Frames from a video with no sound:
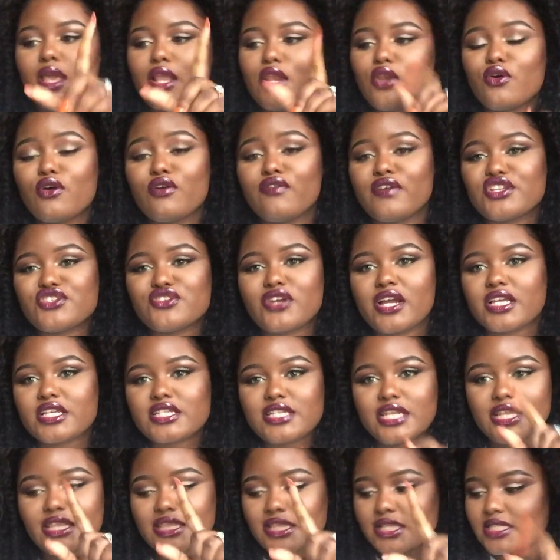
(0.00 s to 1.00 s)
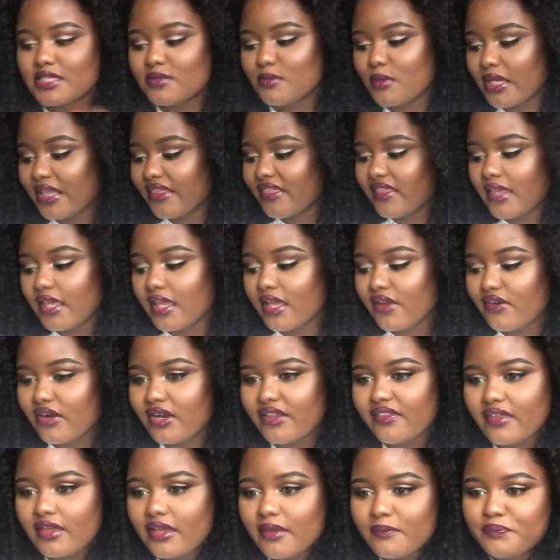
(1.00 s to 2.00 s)
law of attraction, that's my thing
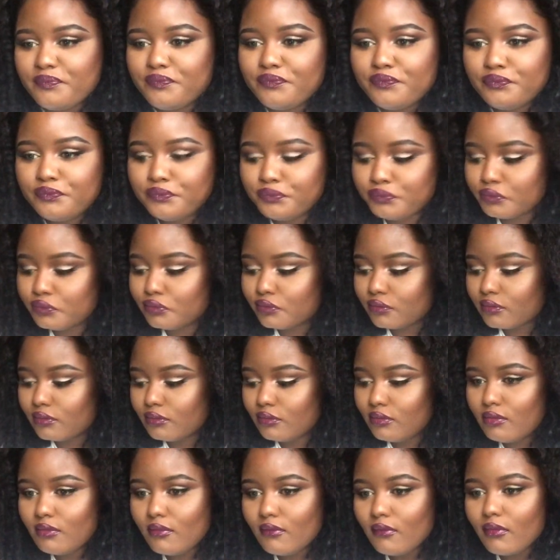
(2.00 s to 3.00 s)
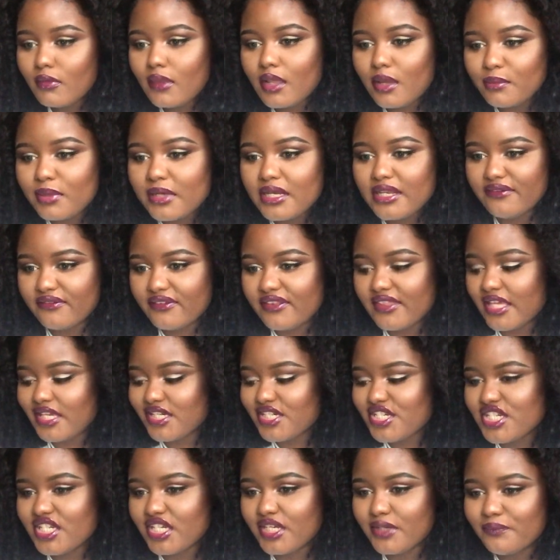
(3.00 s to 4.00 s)
right there. I believe in
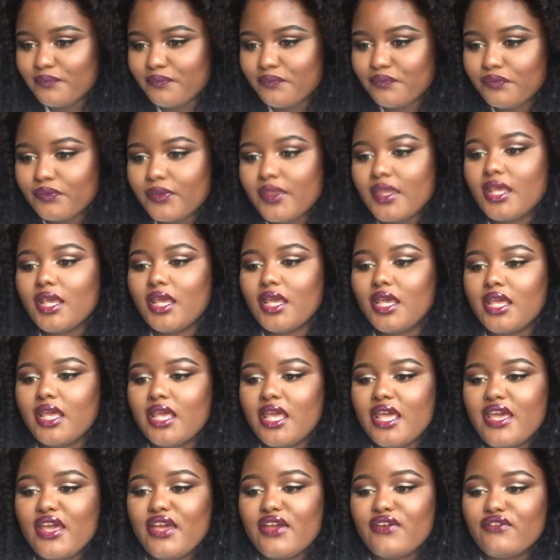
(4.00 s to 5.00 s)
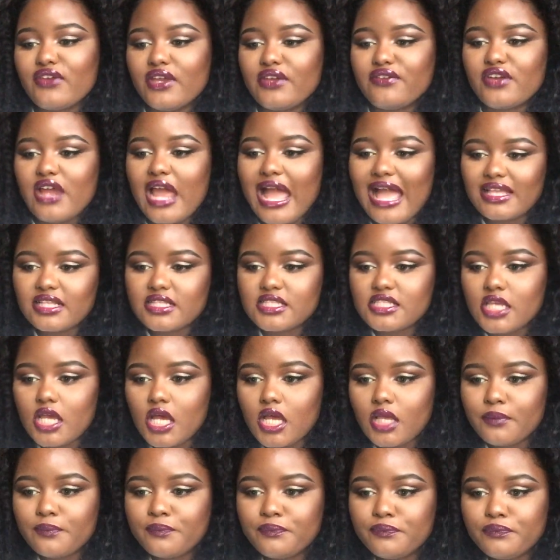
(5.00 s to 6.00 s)
that shit. Favourite actor?